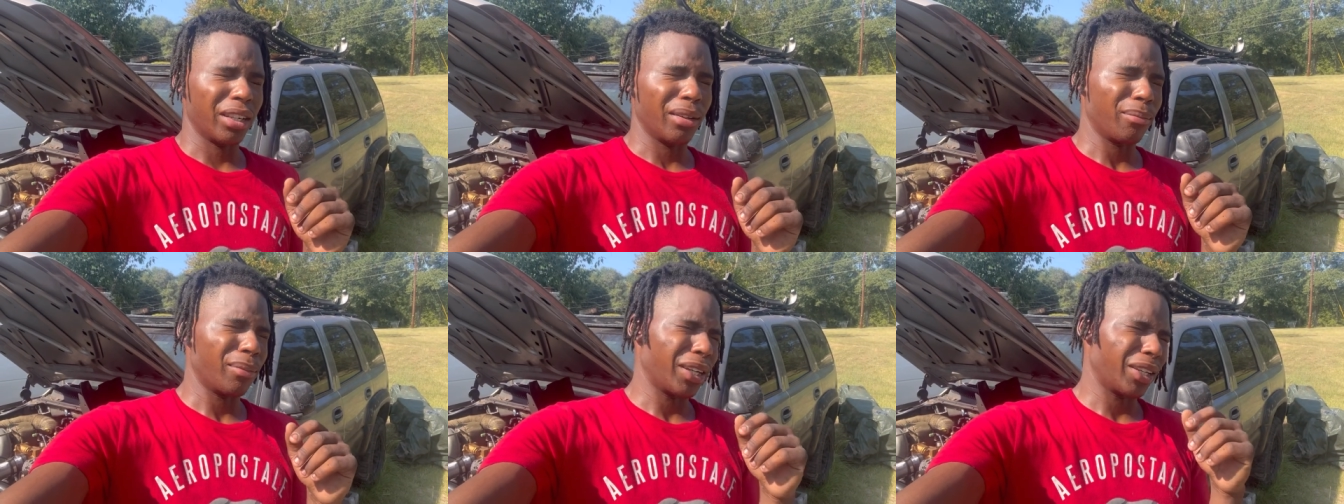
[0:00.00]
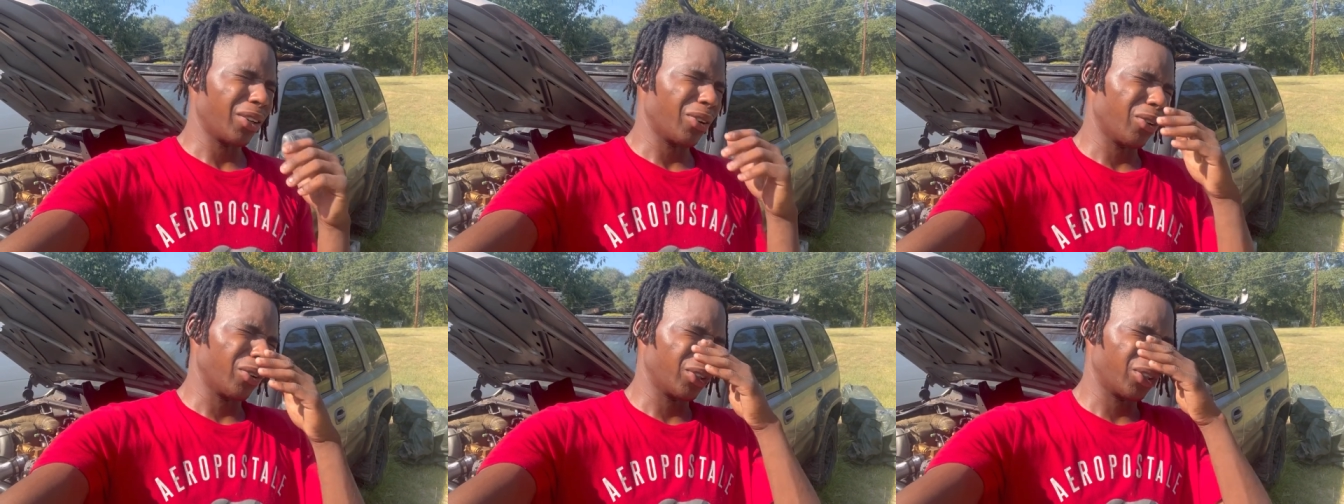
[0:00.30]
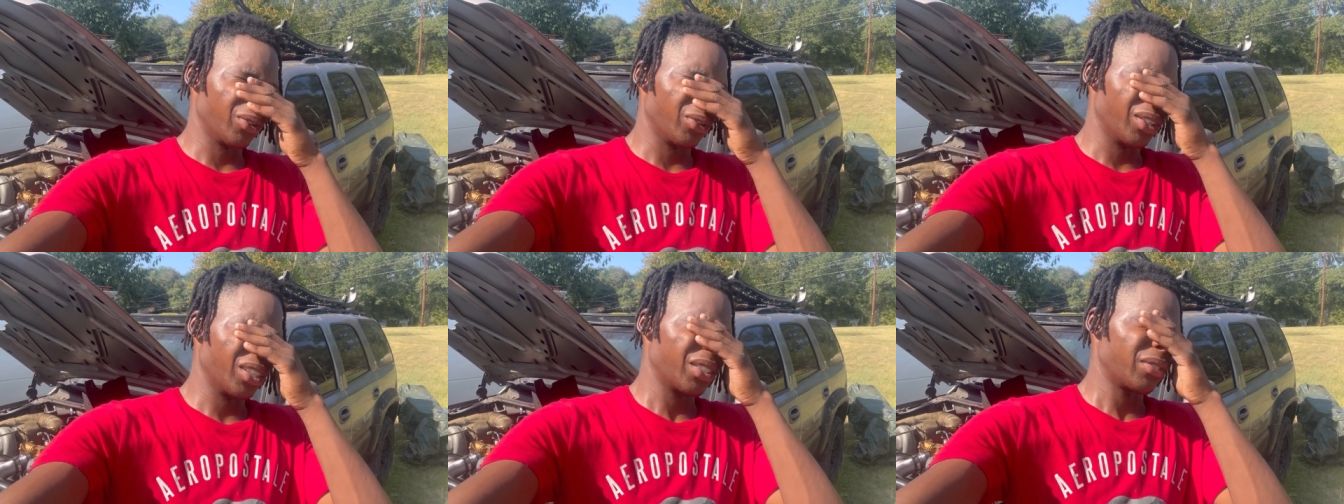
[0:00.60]
I've been going
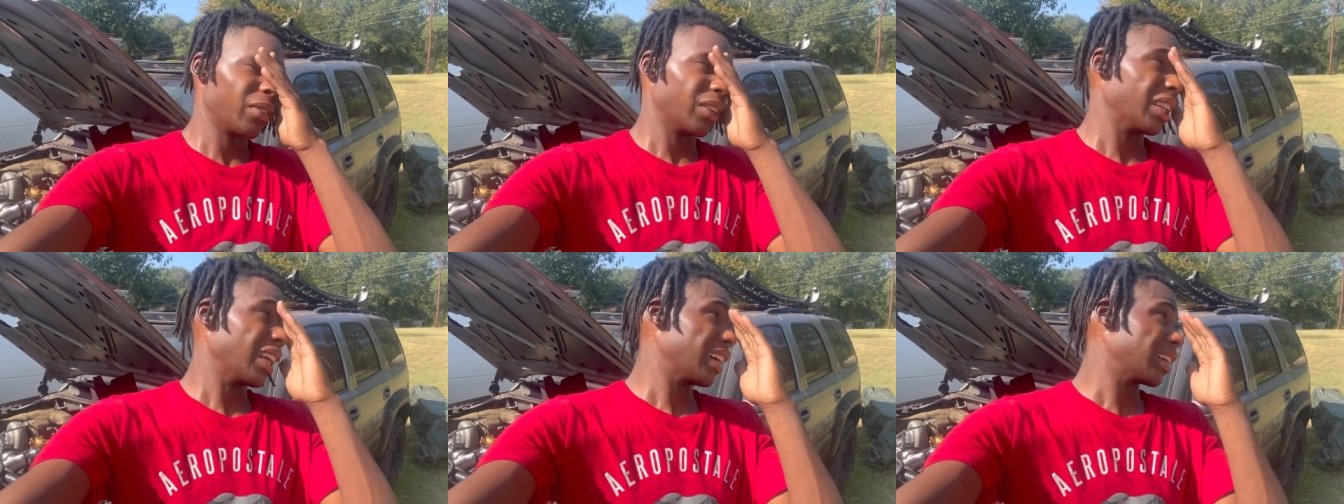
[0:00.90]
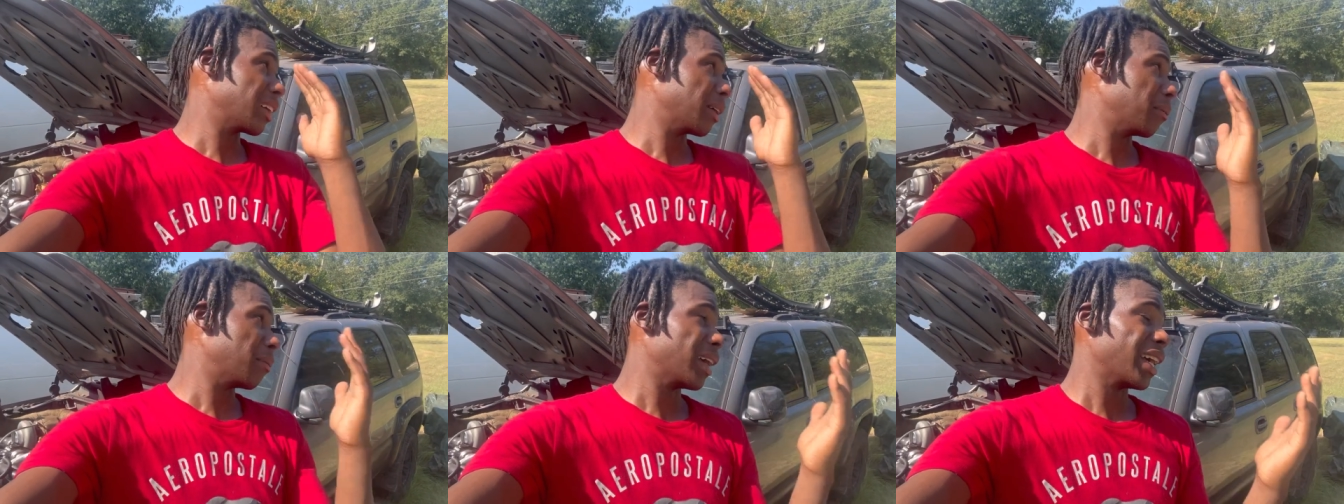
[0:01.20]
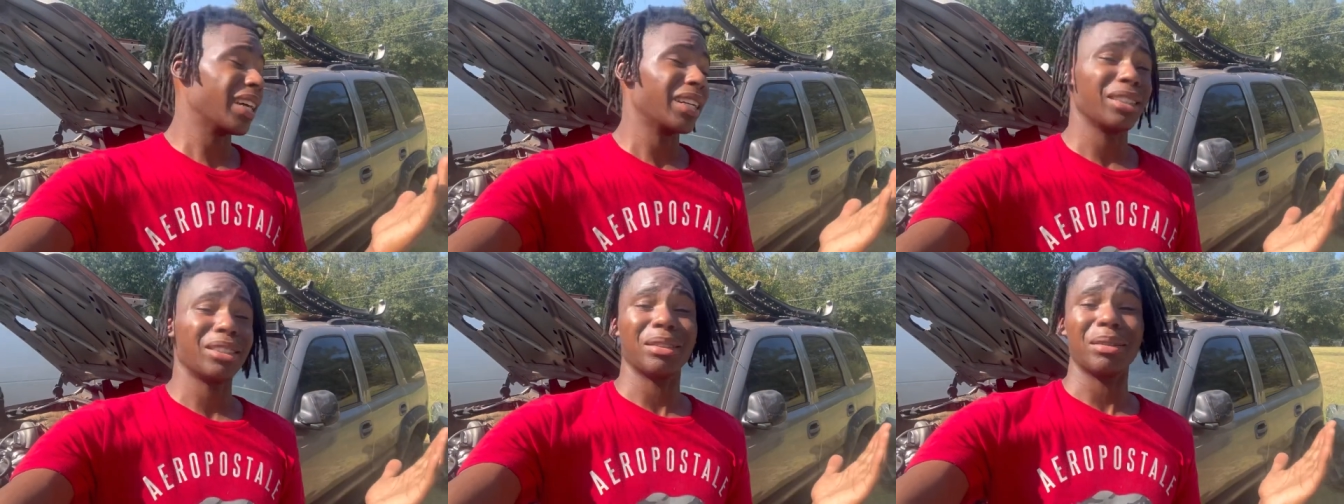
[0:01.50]
through this for like the
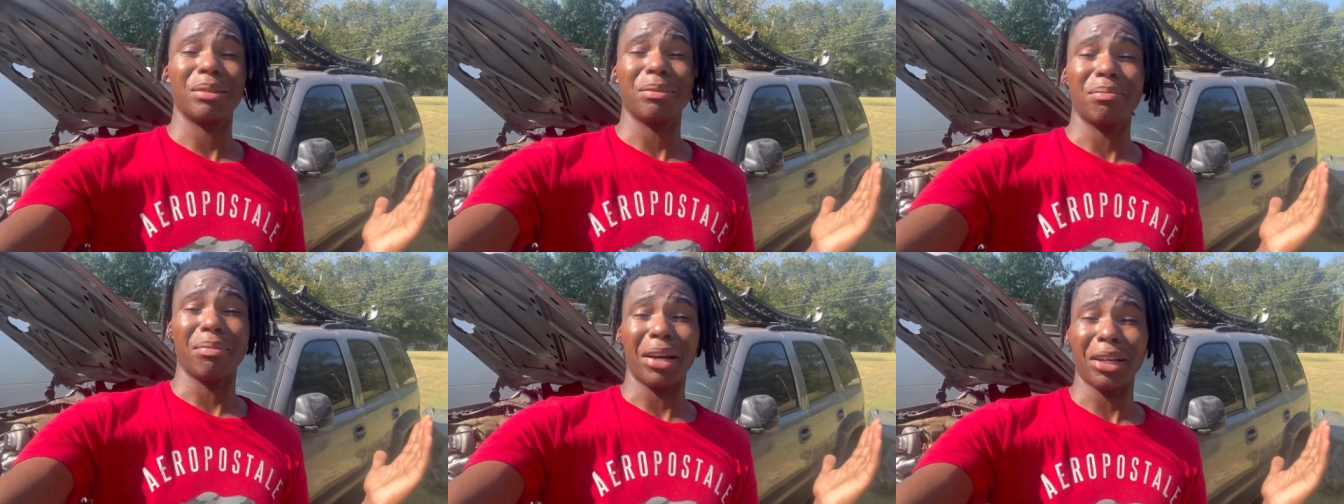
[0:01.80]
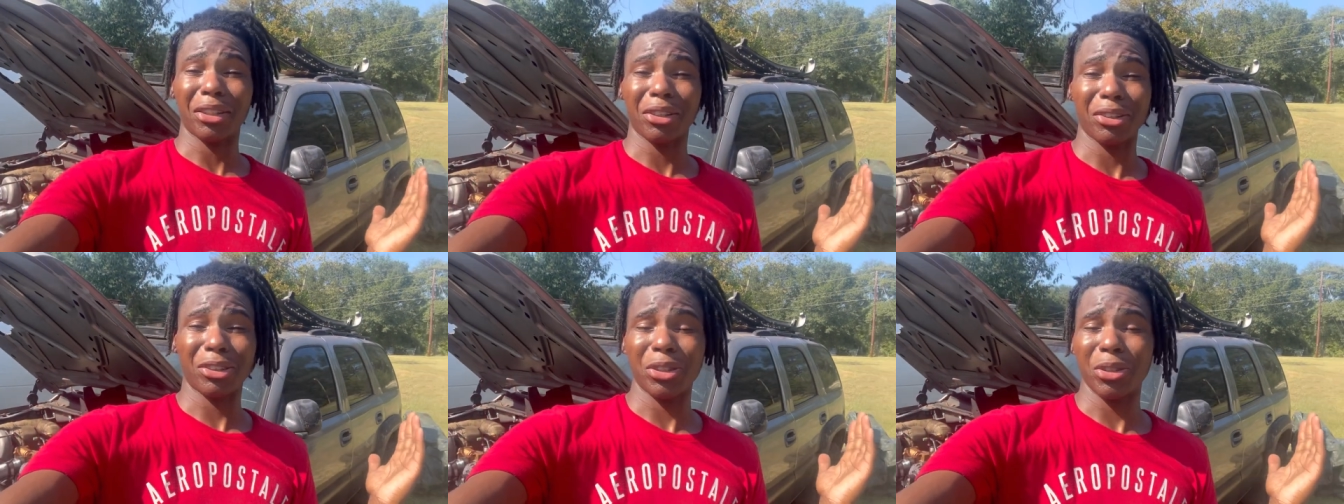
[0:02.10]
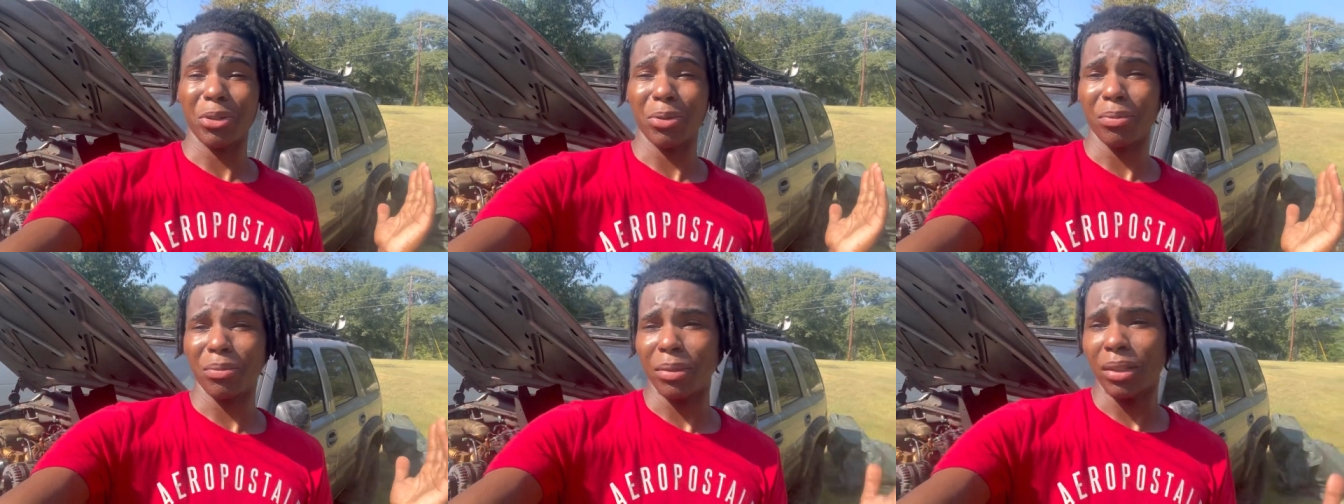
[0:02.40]
past month or
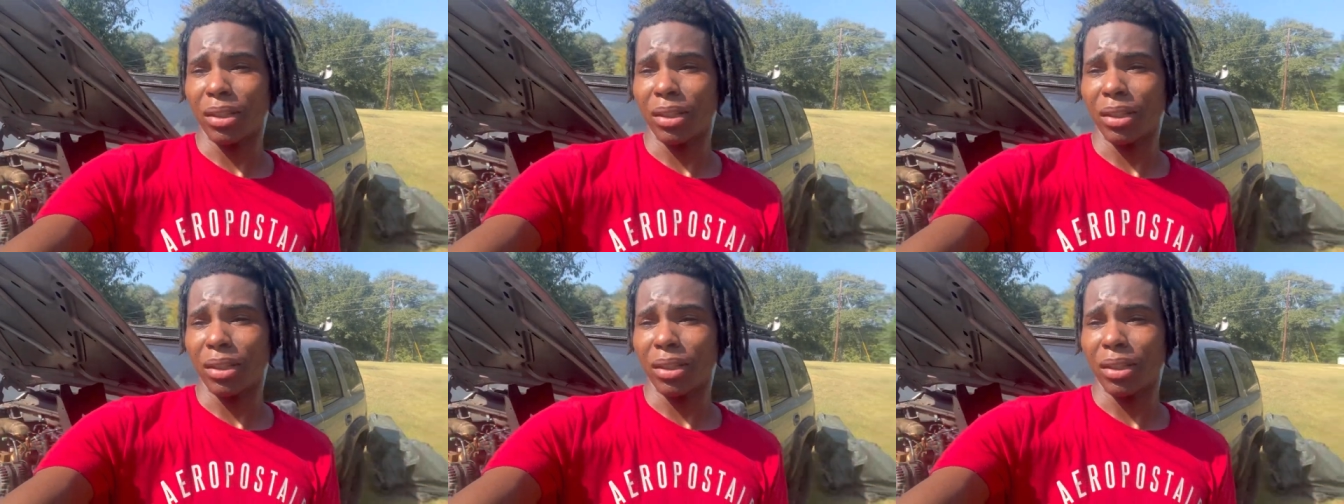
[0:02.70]
two.